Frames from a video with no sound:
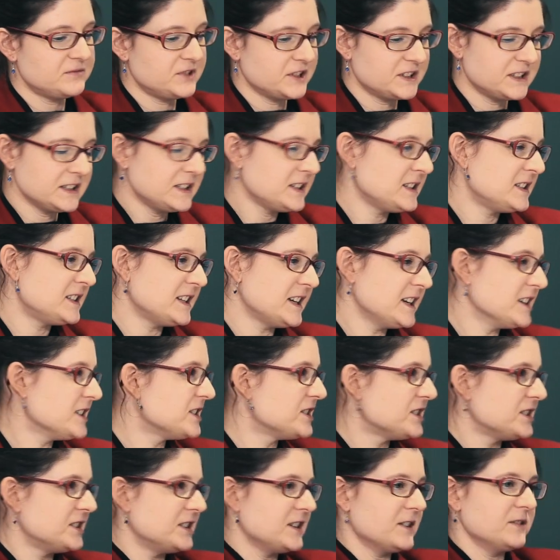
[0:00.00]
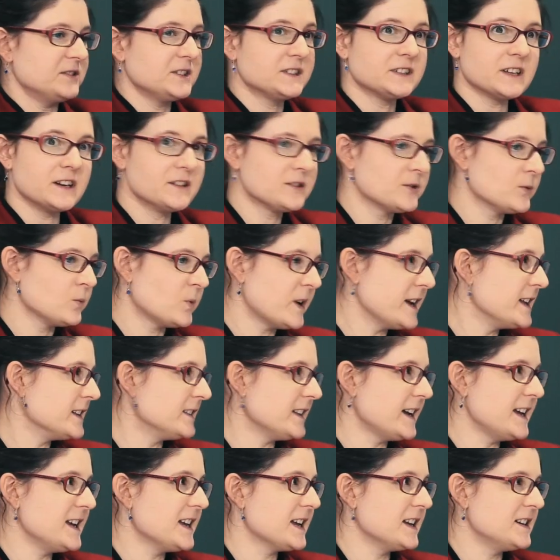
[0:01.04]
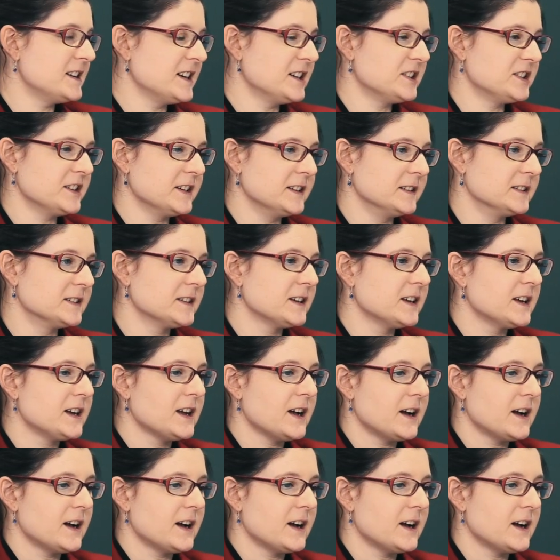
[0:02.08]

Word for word: just in a dish, you know, just under white light conditions,